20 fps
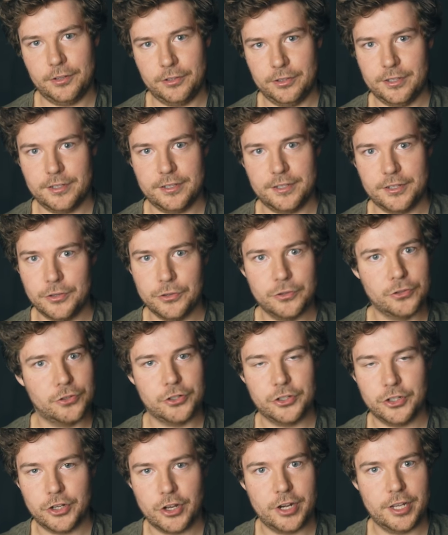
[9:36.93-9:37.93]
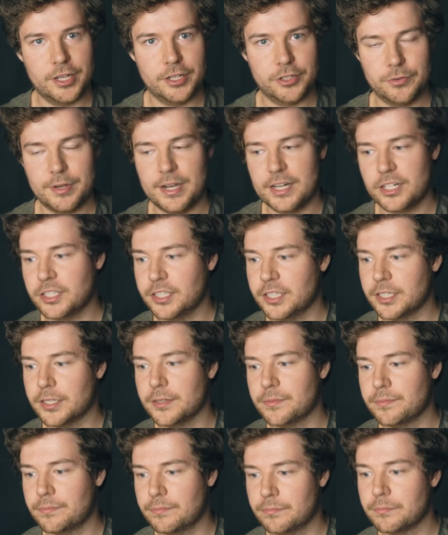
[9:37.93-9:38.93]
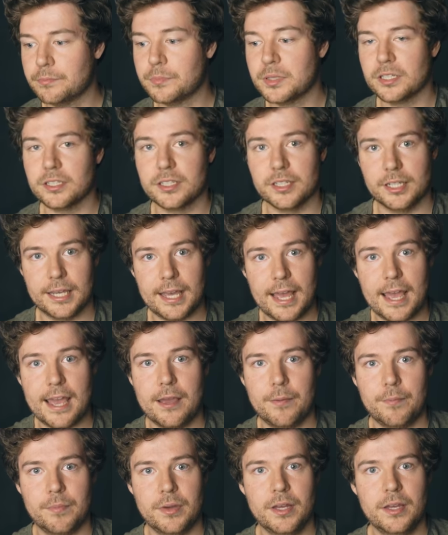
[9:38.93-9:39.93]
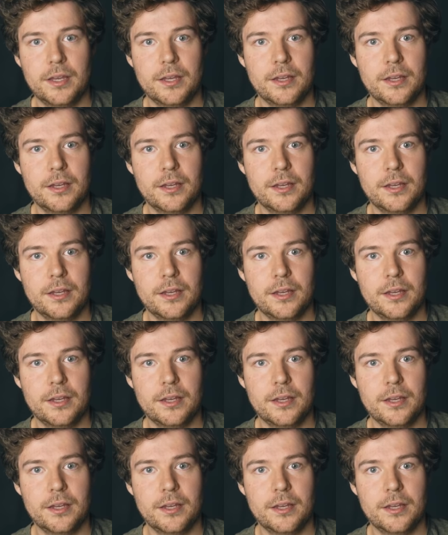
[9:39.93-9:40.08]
on this huge journey to actually build a game,